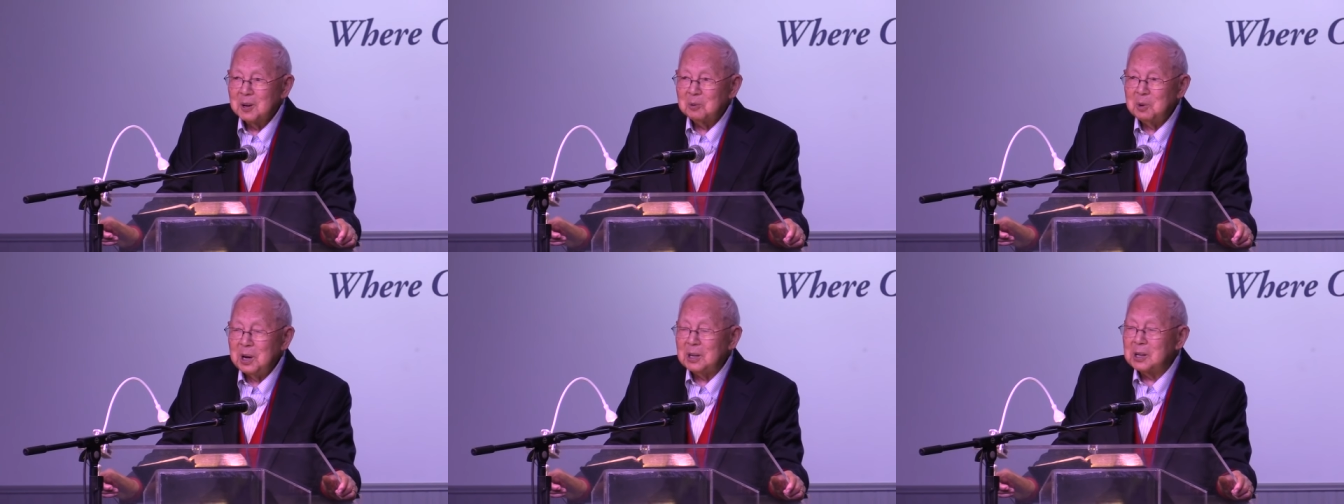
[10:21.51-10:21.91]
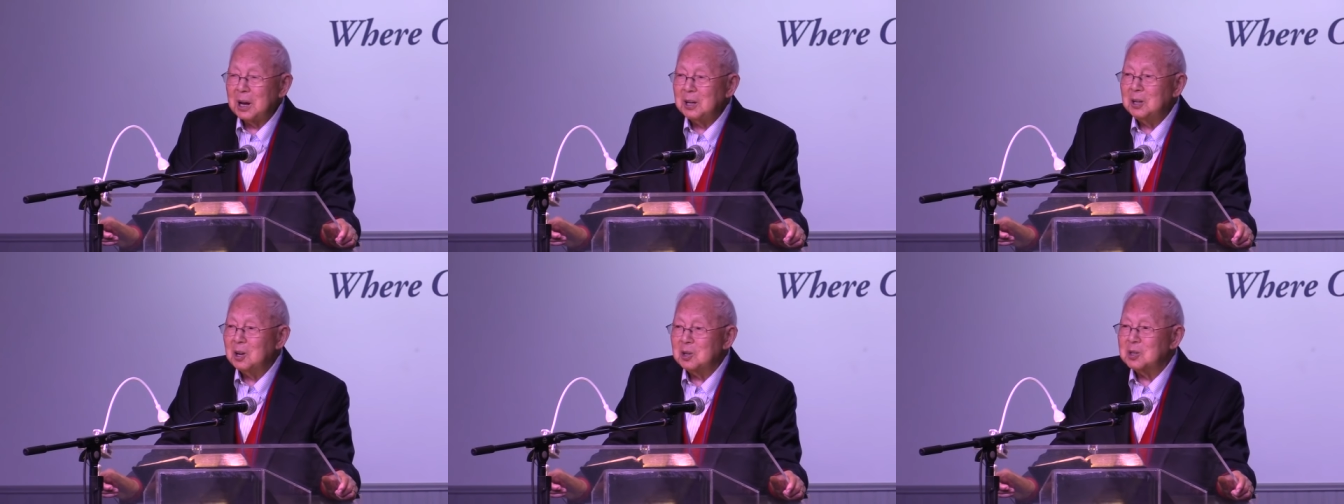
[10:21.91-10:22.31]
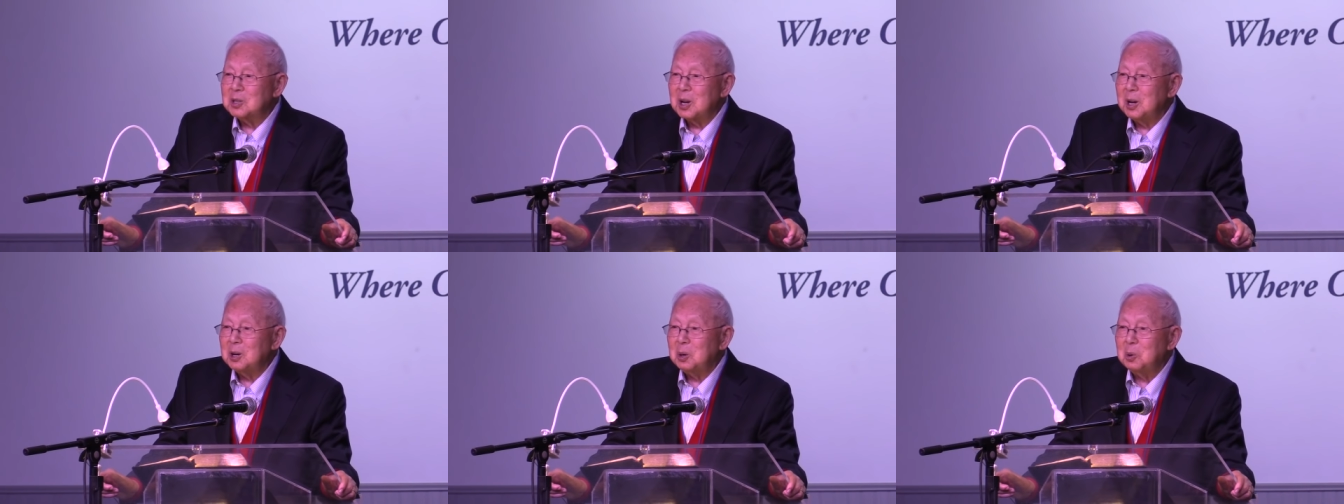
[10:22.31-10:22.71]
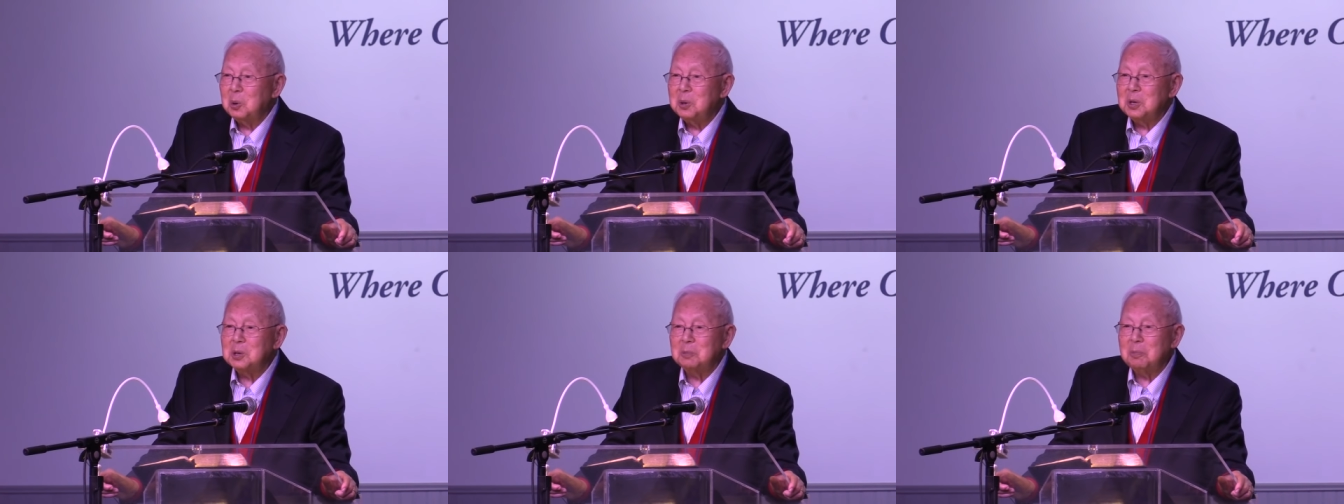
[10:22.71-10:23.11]
We cannot say
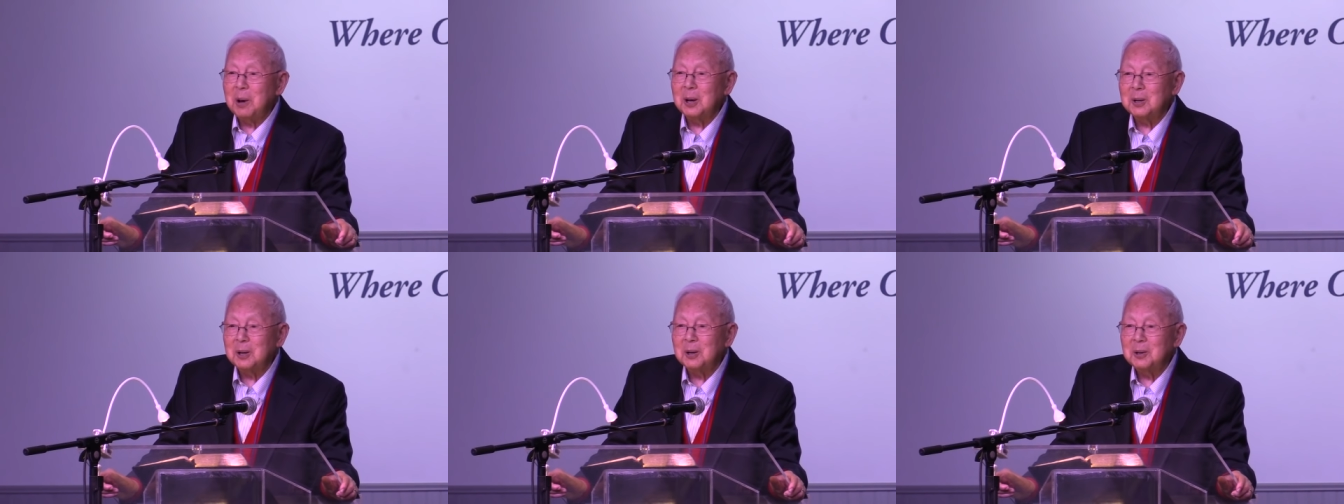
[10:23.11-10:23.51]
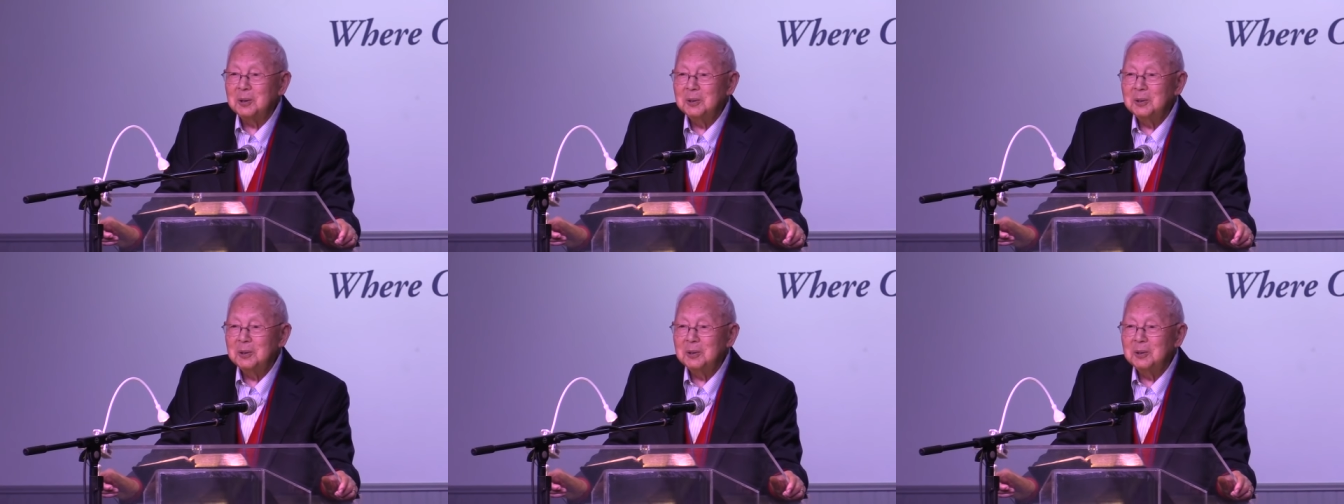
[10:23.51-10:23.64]
who is better.